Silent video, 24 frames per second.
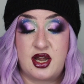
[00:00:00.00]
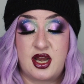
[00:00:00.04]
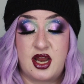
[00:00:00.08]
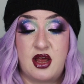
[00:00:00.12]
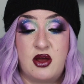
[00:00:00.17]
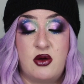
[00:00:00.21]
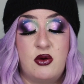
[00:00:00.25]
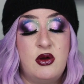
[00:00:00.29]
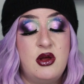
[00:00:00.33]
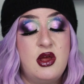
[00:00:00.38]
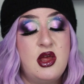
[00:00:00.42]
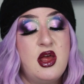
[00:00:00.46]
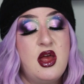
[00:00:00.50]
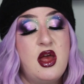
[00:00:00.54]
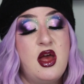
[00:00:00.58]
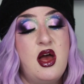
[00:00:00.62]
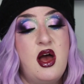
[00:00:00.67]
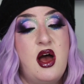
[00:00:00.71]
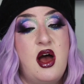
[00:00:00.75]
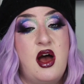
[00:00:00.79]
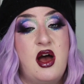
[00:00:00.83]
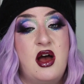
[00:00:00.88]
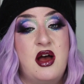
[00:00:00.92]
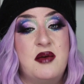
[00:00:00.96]
now,
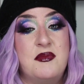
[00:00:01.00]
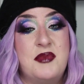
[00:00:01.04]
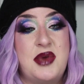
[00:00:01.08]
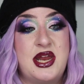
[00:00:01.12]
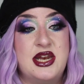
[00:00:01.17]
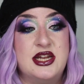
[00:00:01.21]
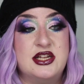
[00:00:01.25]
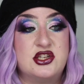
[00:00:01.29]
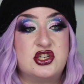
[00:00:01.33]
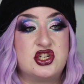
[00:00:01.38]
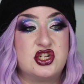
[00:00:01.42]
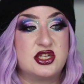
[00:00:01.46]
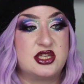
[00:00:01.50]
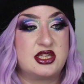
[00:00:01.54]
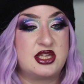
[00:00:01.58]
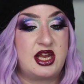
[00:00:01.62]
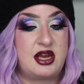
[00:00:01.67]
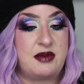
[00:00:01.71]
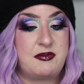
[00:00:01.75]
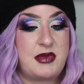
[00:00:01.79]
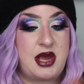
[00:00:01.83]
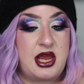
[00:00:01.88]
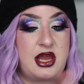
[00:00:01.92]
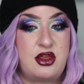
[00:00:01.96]
and it's just
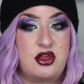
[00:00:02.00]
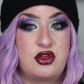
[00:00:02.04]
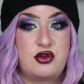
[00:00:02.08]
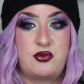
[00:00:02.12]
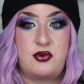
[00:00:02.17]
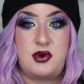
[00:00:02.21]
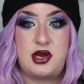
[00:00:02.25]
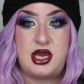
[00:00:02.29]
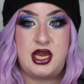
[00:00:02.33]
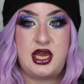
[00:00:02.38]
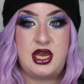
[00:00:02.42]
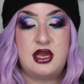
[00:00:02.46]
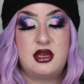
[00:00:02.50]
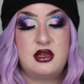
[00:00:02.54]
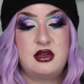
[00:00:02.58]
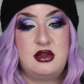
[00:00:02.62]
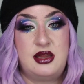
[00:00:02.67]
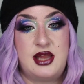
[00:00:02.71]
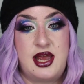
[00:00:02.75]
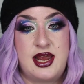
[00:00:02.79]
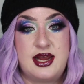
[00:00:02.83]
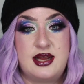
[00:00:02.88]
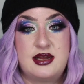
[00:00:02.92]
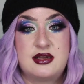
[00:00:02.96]
like my 3
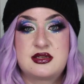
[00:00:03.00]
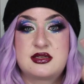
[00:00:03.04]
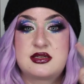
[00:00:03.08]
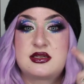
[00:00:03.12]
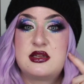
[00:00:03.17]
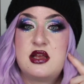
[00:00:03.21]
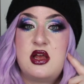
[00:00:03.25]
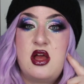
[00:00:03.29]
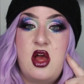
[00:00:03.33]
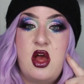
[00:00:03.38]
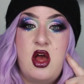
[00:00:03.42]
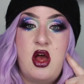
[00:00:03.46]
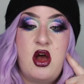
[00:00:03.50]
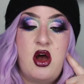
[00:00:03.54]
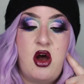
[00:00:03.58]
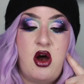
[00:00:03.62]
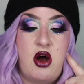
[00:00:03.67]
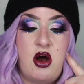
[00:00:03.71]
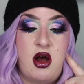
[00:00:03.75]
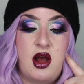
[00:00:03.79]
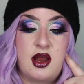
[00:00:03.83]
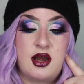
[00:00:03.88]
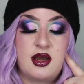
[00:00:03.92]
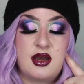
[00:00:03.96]
lights
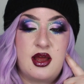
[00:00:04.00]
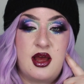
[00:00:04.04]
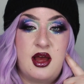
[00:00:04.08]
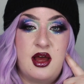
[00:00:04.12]
on.